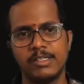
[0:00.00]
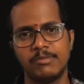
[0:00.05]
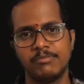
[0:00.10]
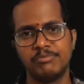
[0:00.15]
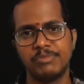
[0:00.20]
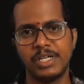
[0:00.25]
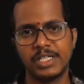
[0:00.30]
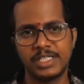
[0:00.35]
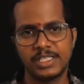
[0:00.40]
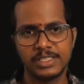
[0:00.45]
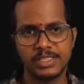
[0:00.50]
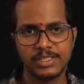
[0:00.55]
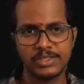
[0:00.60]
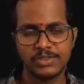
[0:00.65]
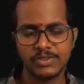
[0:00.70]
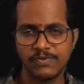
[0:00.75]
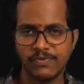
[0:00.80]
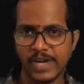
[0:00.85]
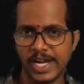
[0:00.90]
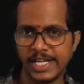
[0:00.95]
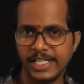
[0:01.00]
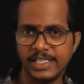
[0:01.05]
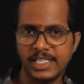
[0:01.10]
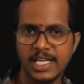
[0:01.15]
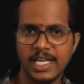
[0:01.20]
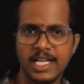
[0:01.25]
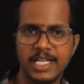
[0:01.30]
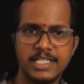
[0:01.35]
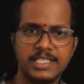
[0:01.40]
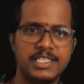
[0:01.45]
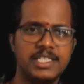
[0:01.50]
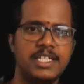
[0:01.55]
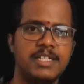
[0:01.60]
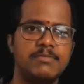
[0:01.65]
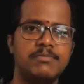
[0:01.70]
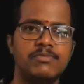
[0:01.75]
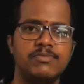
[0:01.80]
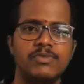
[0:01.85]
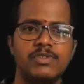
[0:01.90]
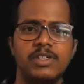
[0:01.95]
But to find the
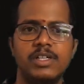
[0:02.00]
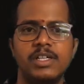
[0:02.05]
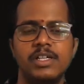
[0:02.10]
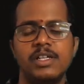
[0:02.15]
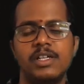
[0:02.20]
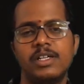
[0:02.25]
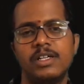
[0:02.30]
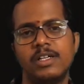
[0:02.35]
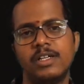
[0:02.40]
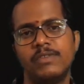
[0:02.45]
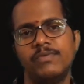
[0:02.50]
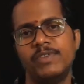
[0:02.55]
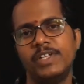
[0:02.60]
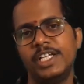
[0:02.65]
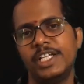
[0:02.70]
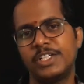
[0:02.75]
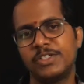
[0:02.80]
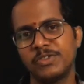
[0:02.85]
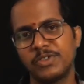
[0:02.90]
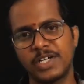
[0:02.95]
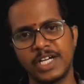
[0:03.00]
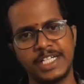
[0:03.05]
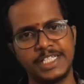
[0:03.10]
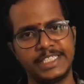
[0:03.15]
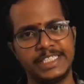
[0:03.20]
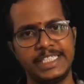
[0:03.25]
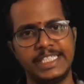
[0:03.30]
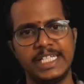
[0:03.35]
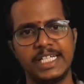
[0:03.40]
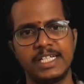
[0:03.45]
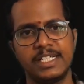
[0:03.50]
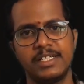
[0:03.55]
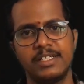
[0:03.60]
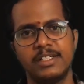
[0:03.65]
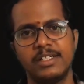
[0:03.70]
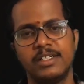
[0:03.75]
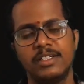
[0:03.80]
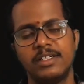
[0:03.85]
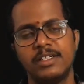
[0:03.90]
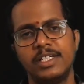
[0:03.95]
LCM, we need to
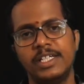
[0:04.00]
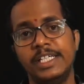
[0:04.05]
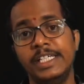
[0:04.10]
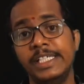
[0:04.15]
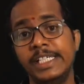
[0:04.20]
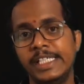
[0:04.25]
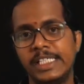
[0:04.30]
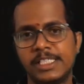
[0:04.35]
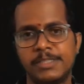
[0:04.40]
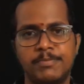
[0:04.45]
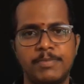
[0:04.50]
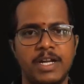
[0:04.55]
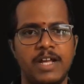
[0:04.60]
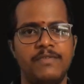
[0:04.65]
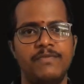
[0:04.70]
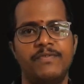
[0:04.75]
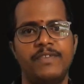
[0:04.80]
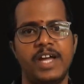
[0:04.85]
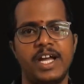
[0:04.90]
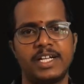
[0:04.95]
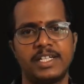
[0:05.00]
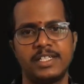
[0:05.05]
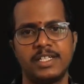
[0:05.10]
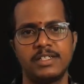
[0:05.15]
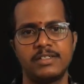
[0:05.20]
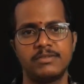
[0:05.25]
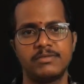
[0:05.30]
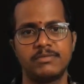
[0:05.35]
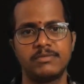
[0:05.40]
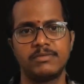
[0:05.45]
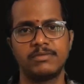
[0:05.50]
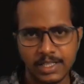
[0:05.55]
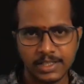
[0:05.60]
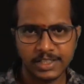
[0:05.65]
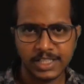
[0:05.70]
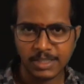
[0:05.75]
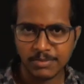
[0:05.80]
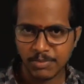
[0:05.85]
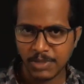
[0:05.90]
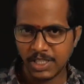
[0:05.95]
consider each prime factor.
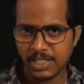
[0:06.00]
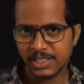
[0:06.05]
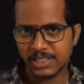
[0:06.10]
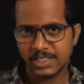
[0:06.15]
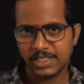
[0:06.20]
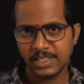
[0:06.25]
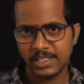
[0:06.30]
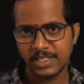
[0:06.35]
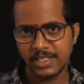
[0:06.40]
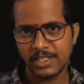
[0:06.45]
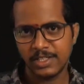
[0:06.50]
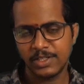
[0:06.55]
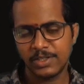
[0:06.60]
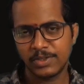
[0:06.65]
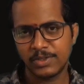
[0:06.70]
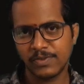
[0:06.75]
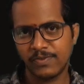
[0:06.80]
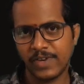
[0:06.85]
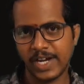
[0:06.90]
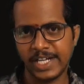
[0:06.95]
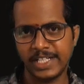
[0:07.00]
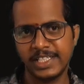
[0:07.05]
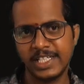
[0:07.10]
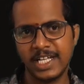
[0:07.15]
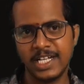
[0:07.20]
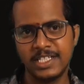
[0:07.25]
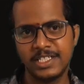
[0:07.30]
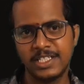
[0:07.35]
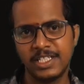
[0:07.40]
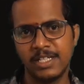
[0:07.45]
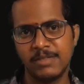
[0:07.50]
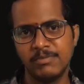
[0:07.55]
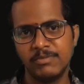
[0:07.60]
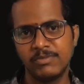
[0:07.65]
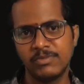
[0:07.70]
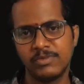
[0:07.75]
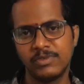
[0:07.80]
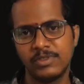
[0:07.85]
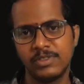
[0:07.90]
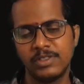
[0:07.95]
That means to find the LCM,